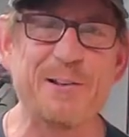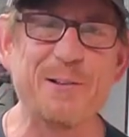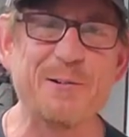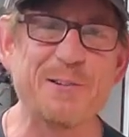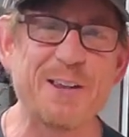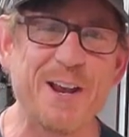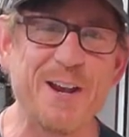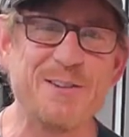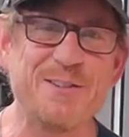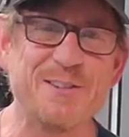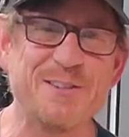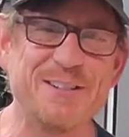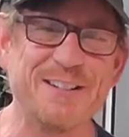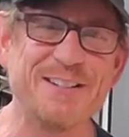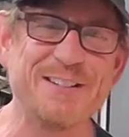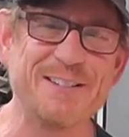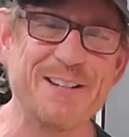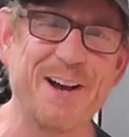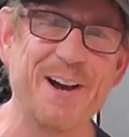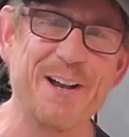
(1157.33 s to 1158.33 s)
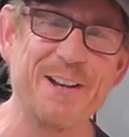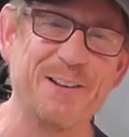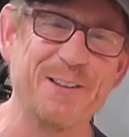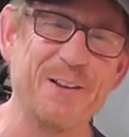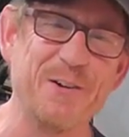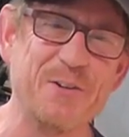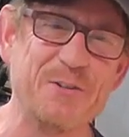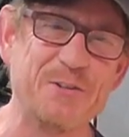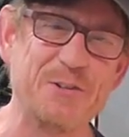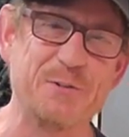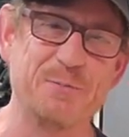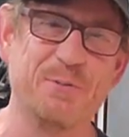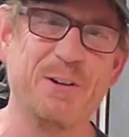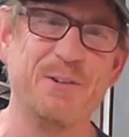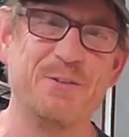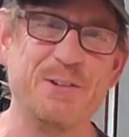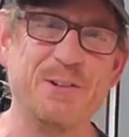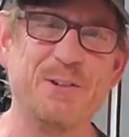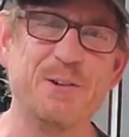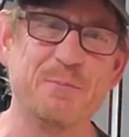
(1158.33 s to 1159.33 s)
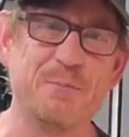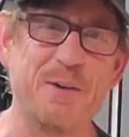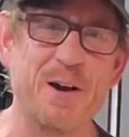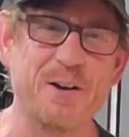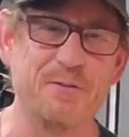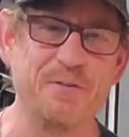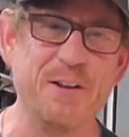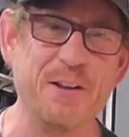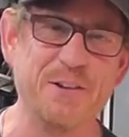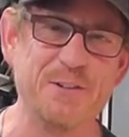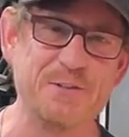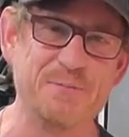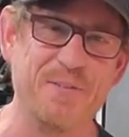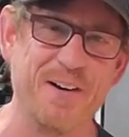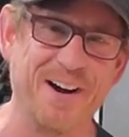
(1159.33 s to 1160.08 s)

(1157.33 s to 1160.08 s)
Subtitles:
of locations inside a Lotus Esprit where you can mount a fuse